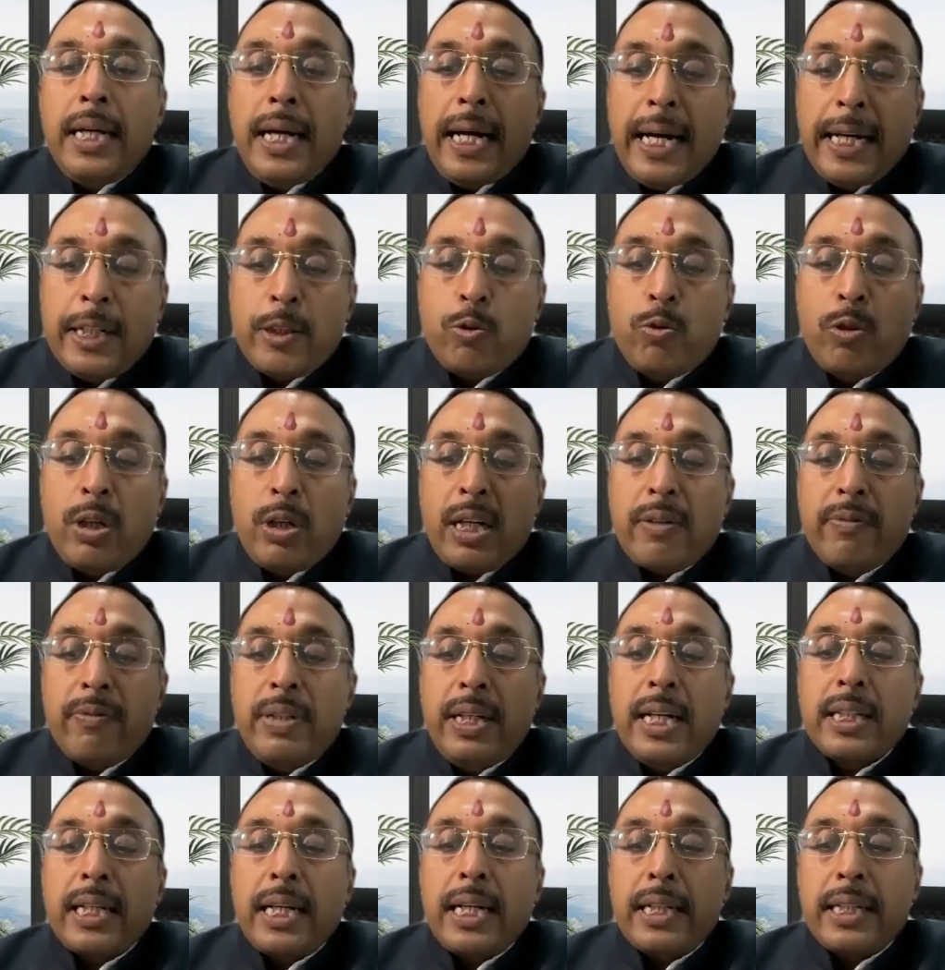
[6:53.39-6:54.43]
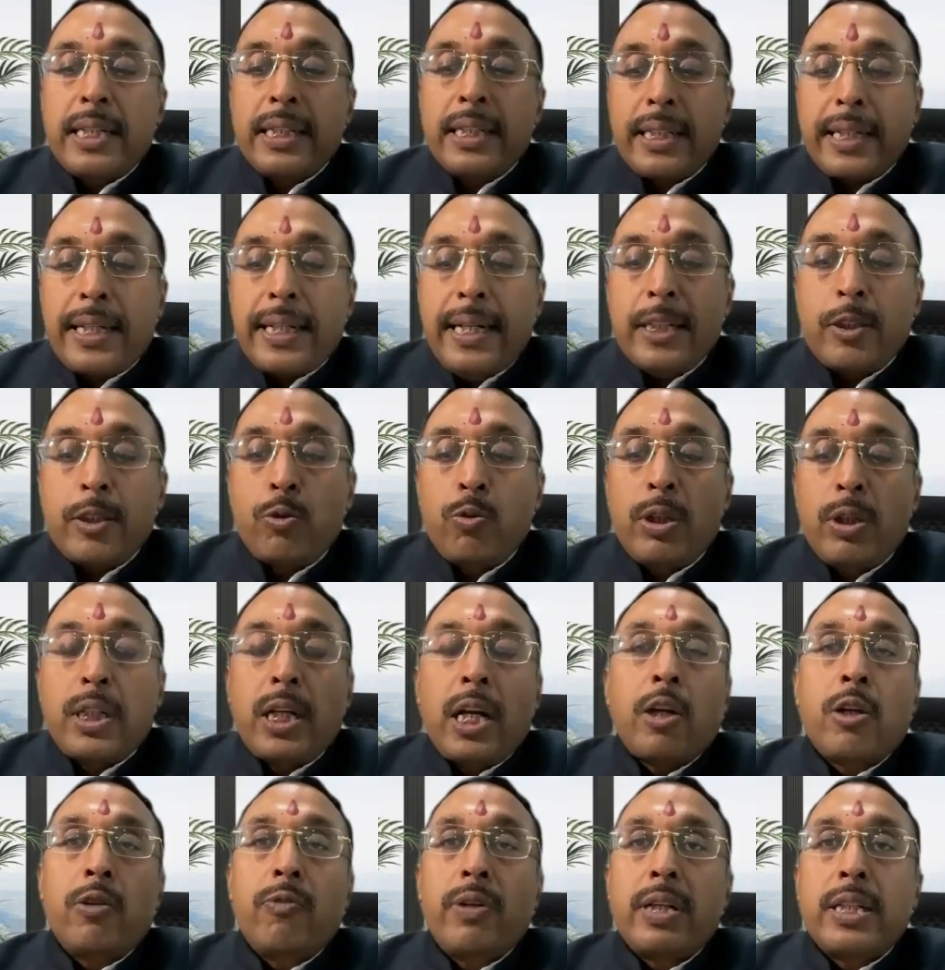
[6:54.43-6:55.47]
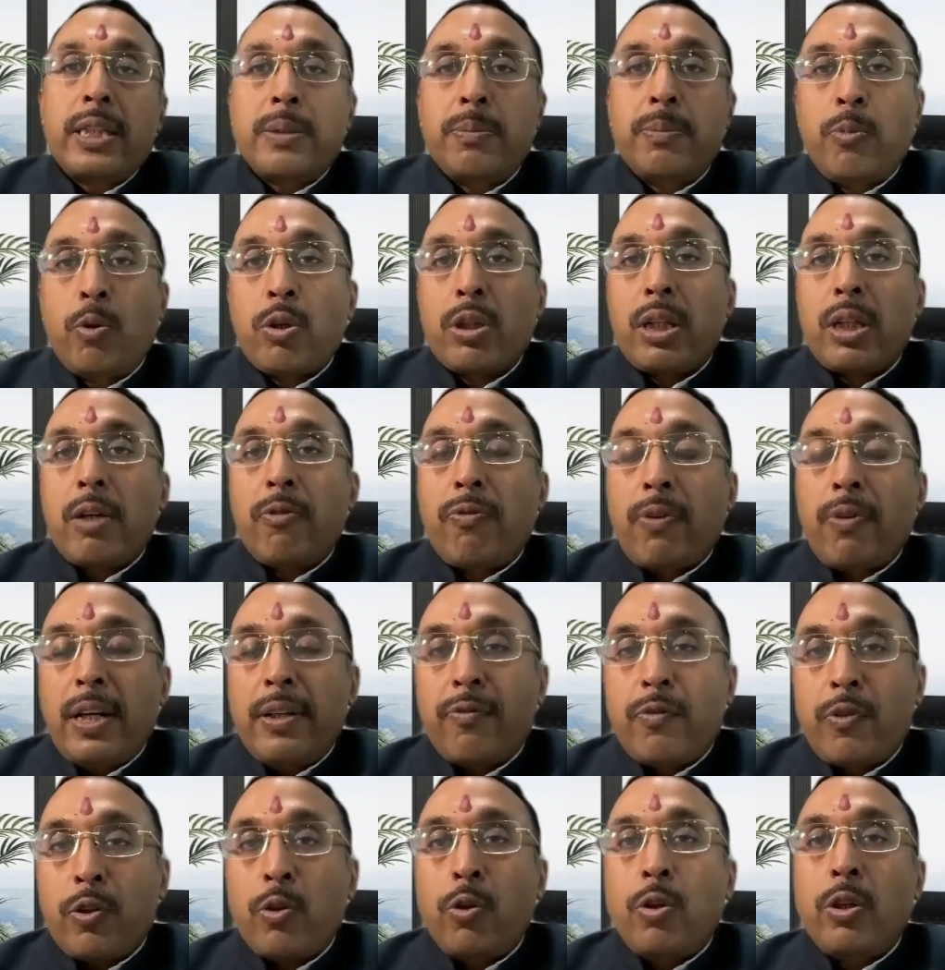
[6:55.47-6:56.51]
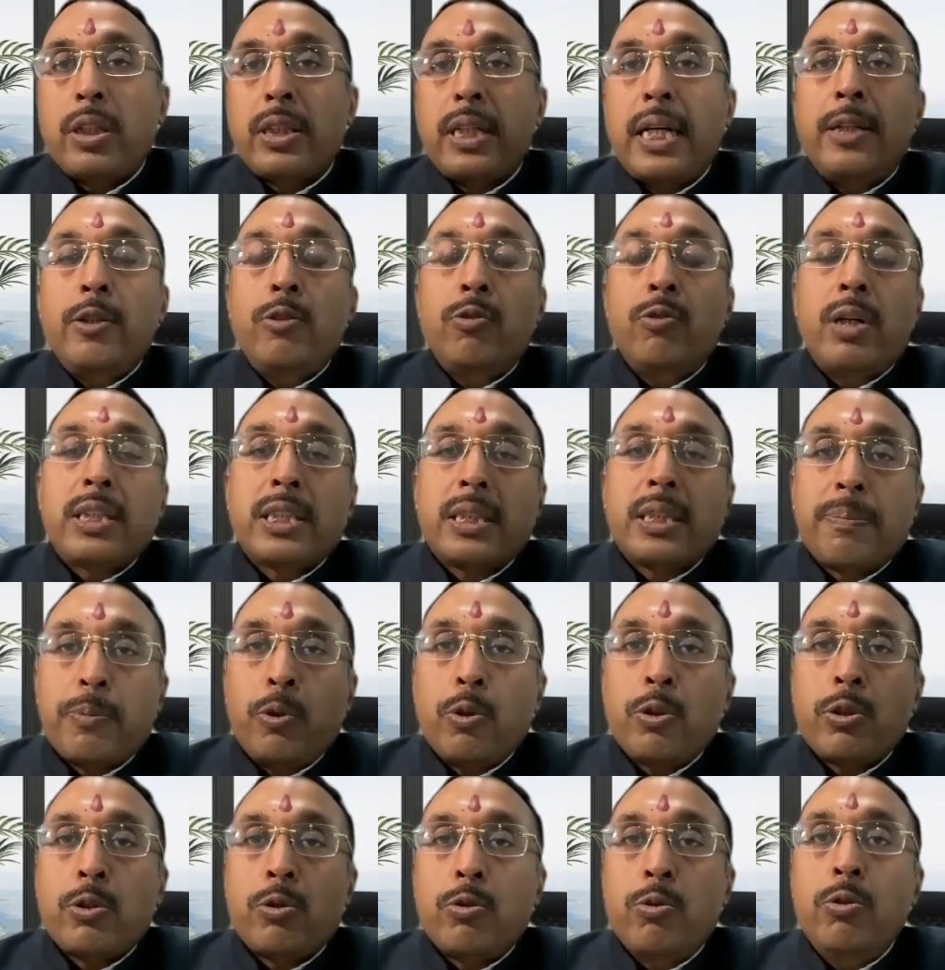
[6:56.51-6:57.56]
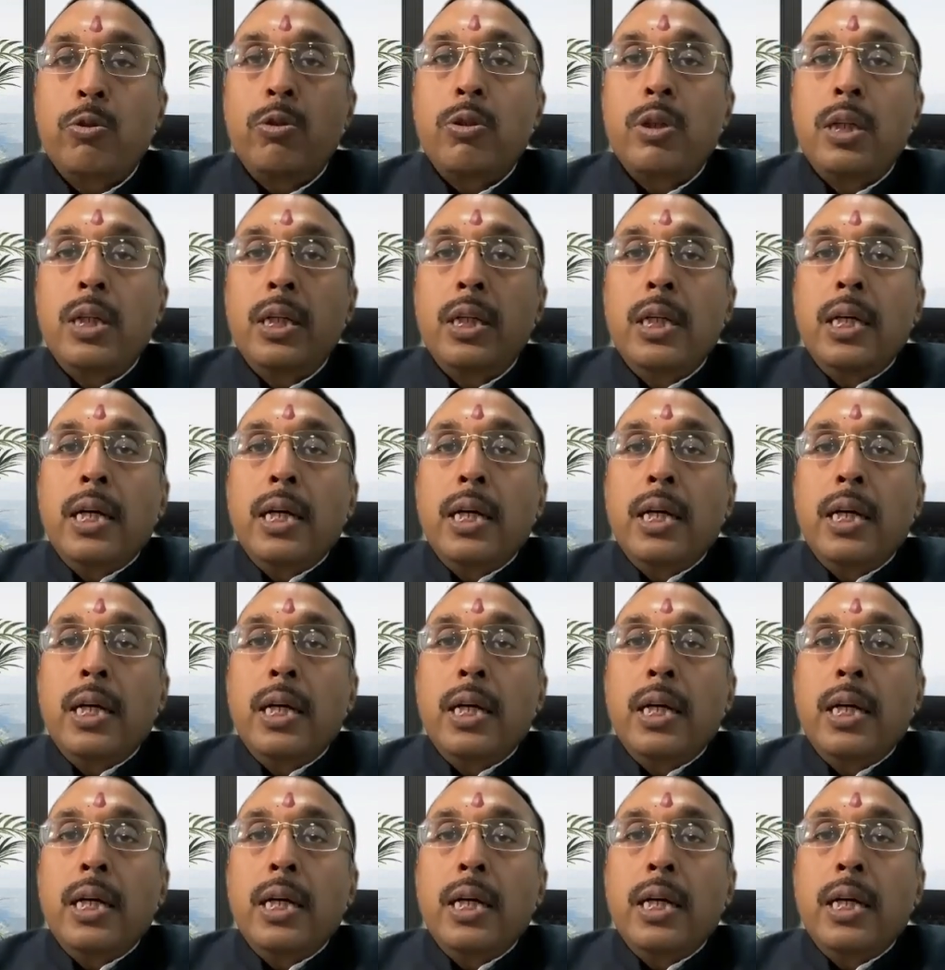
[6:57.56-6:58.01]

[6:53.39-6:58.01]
As you are aware that in case your turnover is more than 5 crore, then you are supposed to